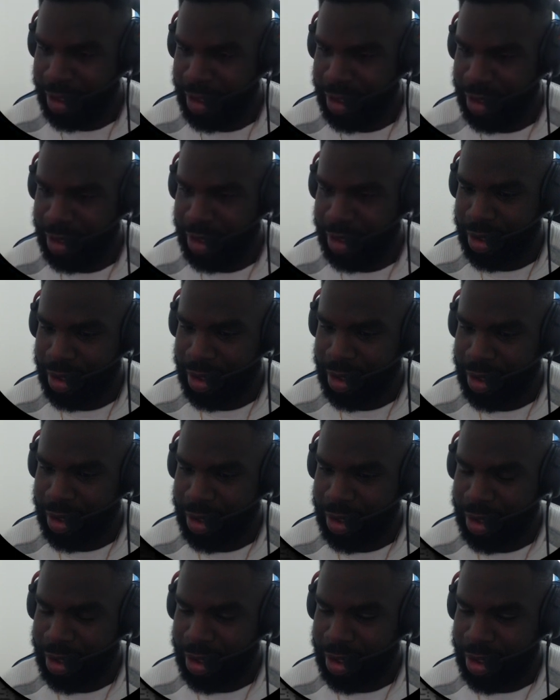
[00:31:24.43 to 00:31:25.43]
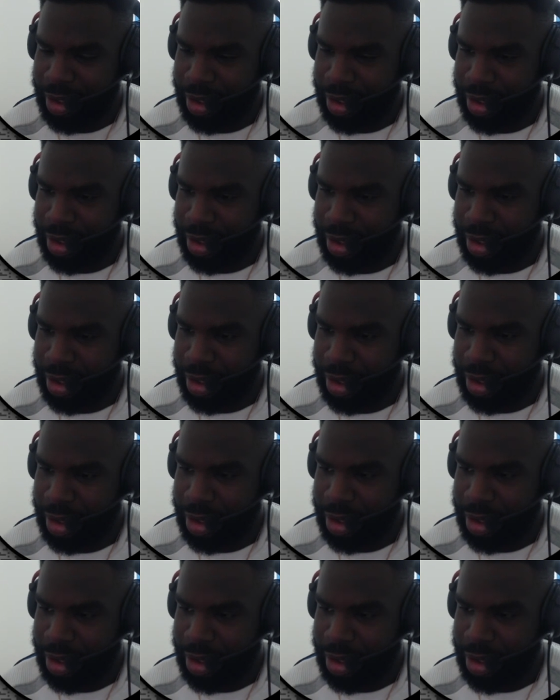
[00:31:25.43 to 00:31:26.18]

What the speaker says: (silence)